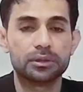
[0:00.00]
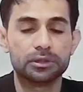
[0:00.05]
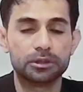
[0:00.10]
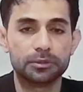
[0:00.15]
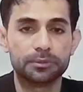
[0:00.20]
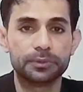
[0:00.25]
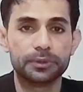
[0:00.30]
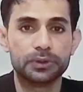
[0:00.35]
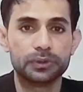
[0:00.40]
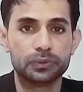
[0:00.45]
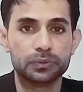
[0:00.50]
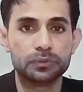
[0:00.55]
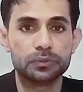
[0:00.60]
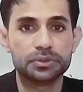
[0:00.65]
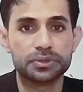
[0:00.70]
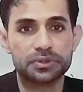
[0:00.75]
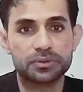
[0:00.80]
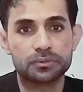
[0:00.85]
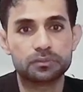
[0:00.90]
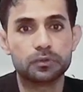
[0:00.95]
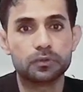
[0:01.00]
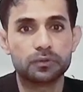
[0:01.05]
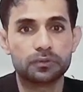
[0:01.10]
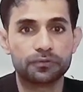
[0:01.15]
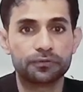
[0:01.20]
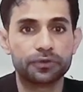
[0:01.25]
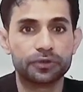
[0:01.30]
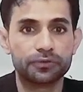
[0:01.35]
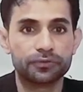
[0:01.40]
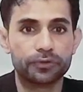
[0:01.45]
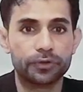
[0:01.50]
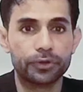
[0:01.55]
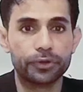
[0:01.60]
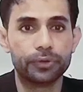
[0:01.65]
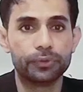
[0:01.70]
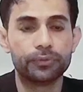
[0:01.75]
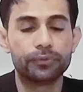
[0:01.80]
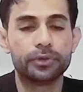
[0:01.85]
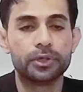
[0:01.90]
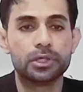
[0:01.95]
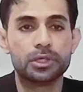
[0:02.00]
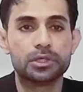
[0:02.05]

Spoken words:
the B2 is more fit for you.